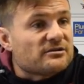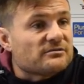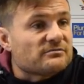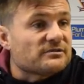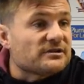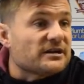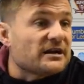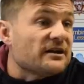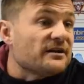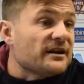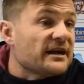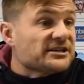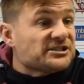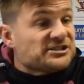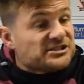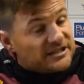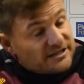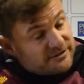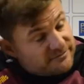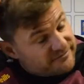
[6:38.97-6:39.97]
And, you know,
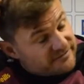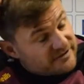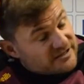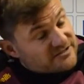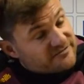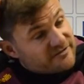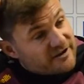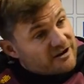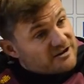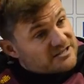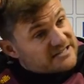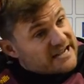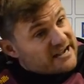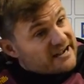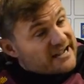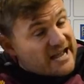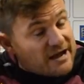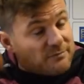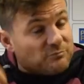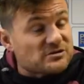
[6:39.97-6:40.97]
next year, as far as
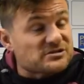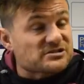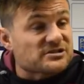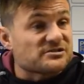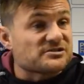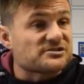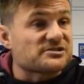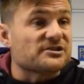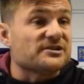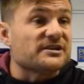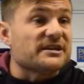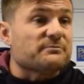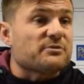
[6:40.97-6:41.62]
our cap was concerned,